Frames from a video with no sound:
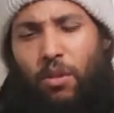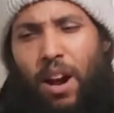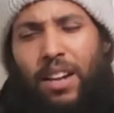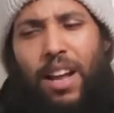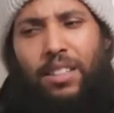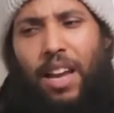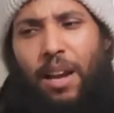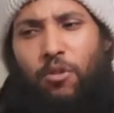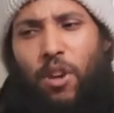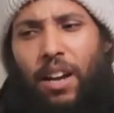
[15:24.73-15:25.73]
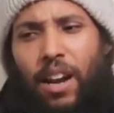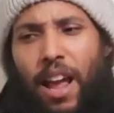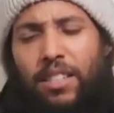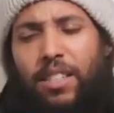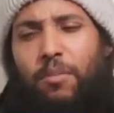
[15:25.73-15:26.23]
At that time you had
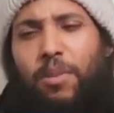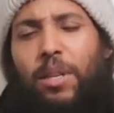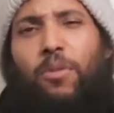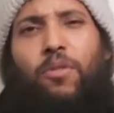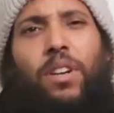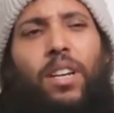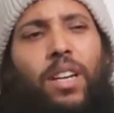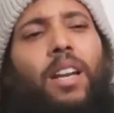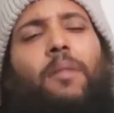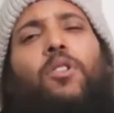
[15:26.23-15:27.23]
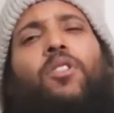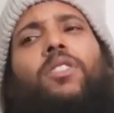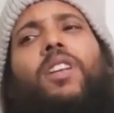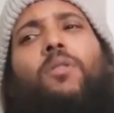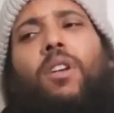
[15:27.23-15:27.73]
light-skinned people thinking that
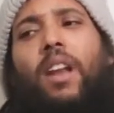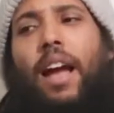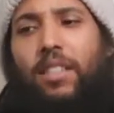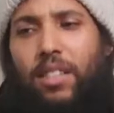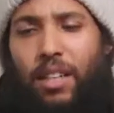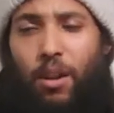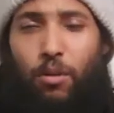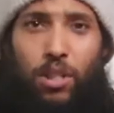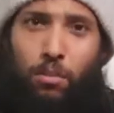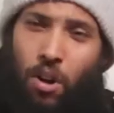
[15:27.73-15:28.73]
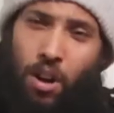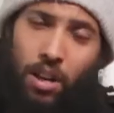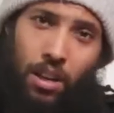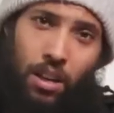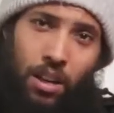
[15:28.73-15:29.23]
because they were light-skinned, they were smarter
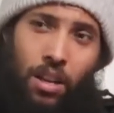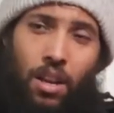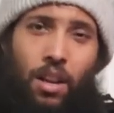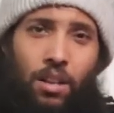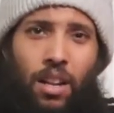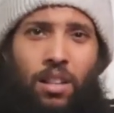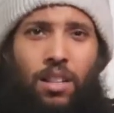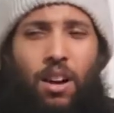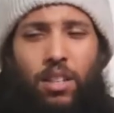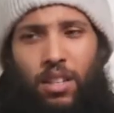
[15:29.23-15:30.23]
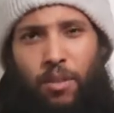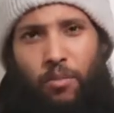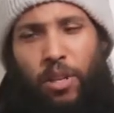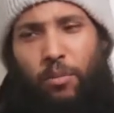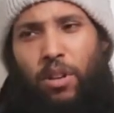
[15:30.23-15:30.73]
than
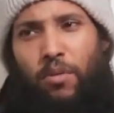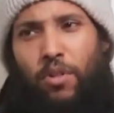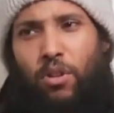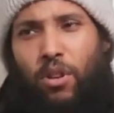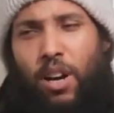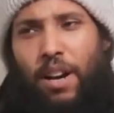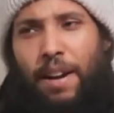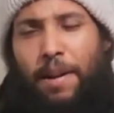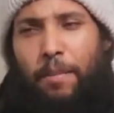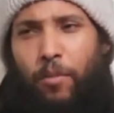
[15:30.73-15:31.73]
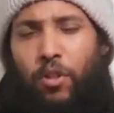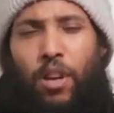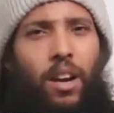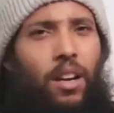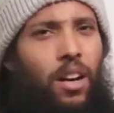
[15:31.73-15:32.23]
dark-skinned people. If you look at
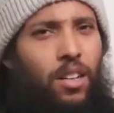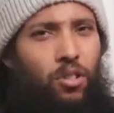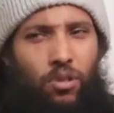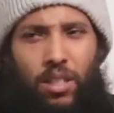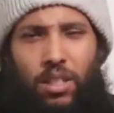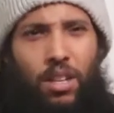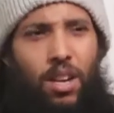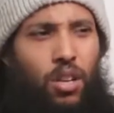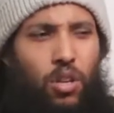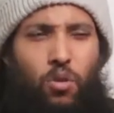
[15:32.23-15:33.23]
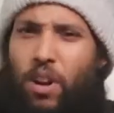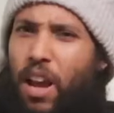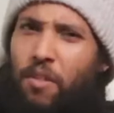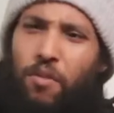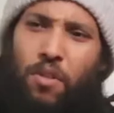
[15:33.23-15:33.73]
certain countries, you would
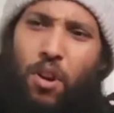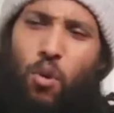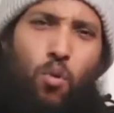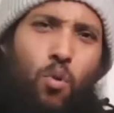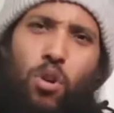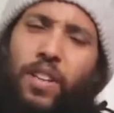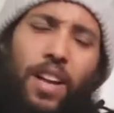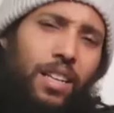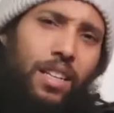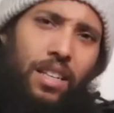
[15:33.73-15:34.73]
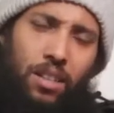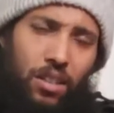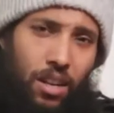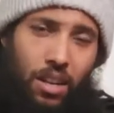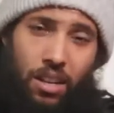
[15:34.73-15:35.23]
have all of their
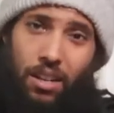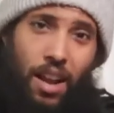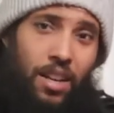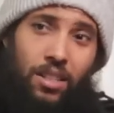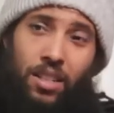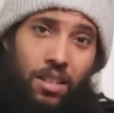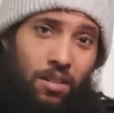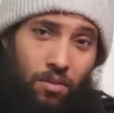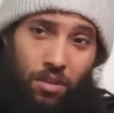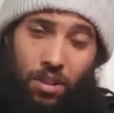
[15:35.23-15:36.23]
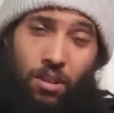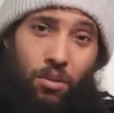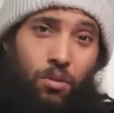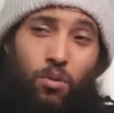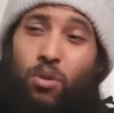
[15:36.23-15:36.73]
leaders are light-skinned,
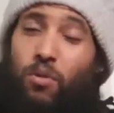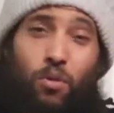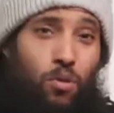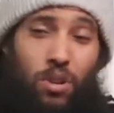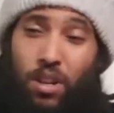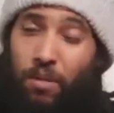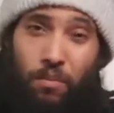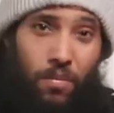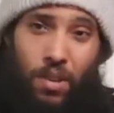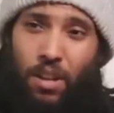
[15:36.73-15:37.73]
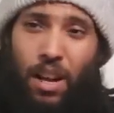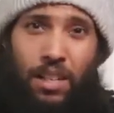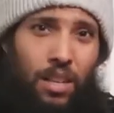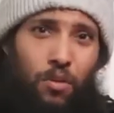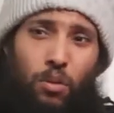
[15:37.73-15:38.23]
all of them.
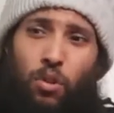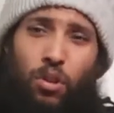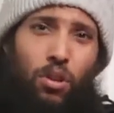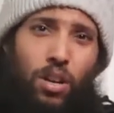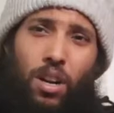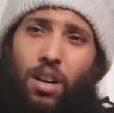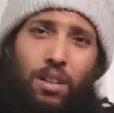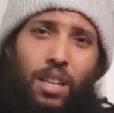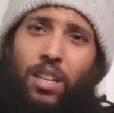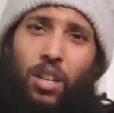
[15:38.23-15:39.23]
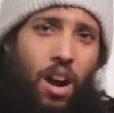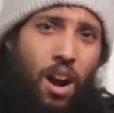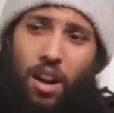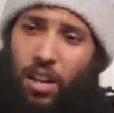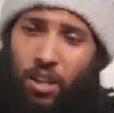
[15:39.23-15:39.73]
And even when you look at
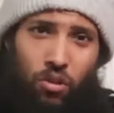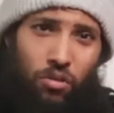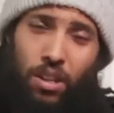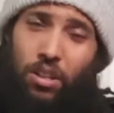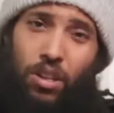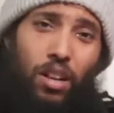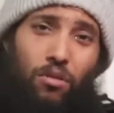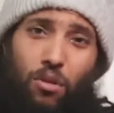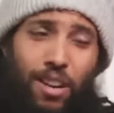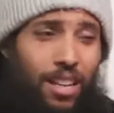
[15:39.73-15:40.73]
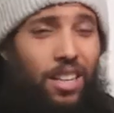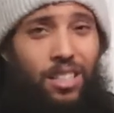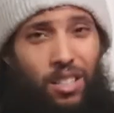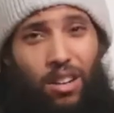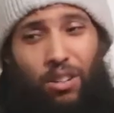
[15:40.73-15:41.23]
art history in general, it
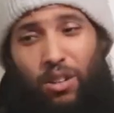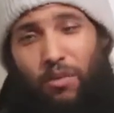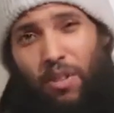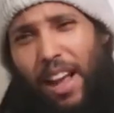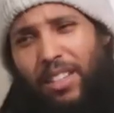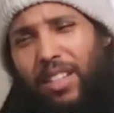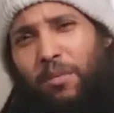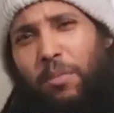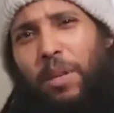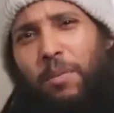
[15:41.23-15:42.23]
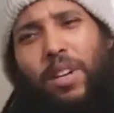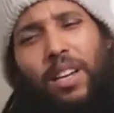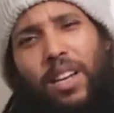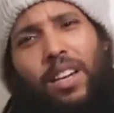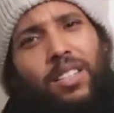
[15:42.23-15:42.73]
is a lot of light-skinned people
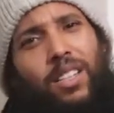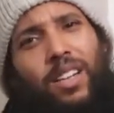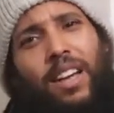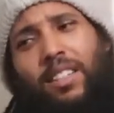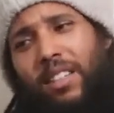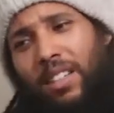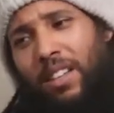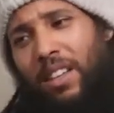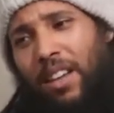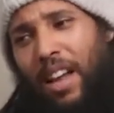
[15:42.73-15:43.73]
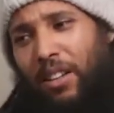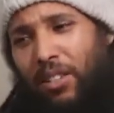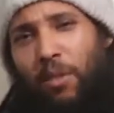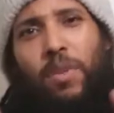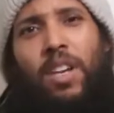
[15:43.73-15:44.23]
that they are selecting
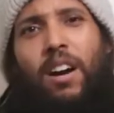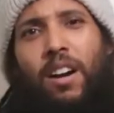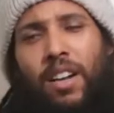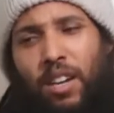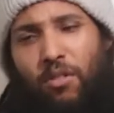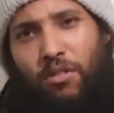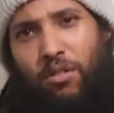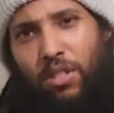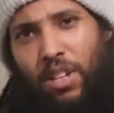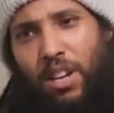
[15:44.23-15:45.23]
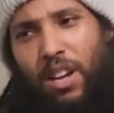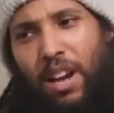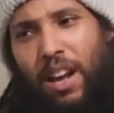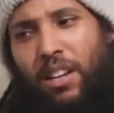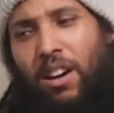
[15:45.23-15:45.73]
to be our heroes
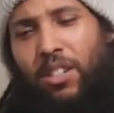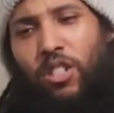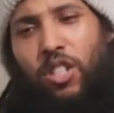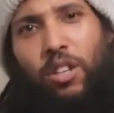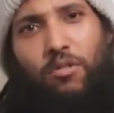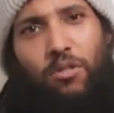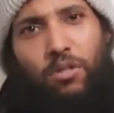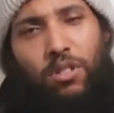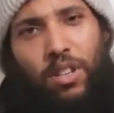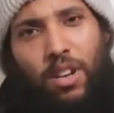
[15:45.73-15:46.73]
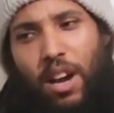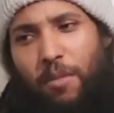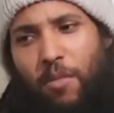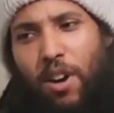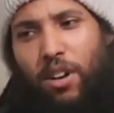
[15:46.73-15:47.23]
and our sheroes.
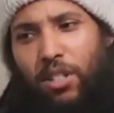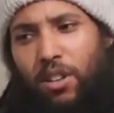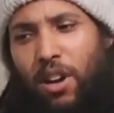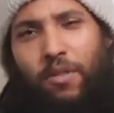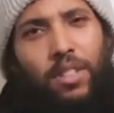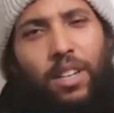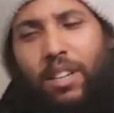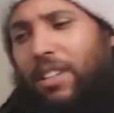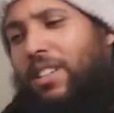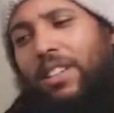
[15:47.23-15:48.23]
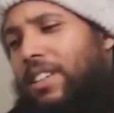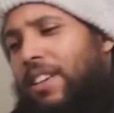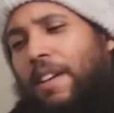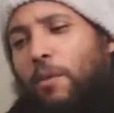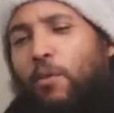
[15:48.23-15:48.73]
And Marcus Garvey said, no,
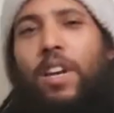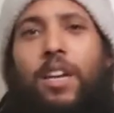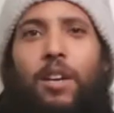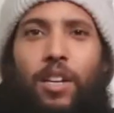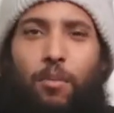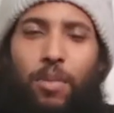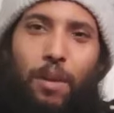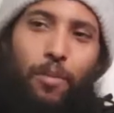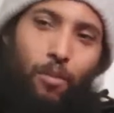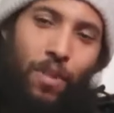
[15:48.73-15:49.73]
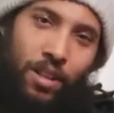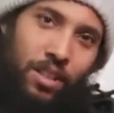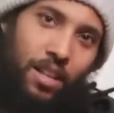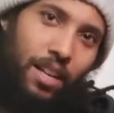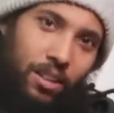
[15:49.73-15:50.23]
we the people must
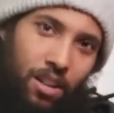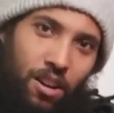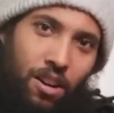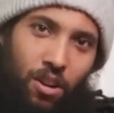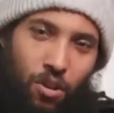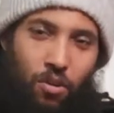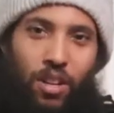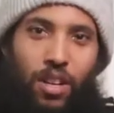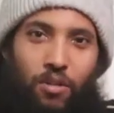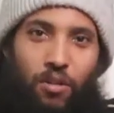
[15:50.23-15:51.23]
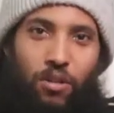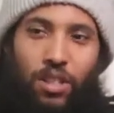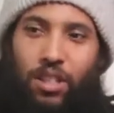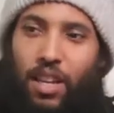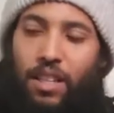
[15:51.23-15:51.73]
select our own heroes.
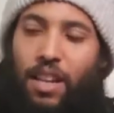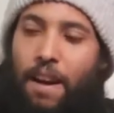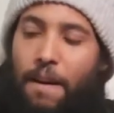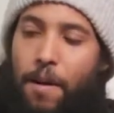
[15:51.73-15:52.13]
He said that,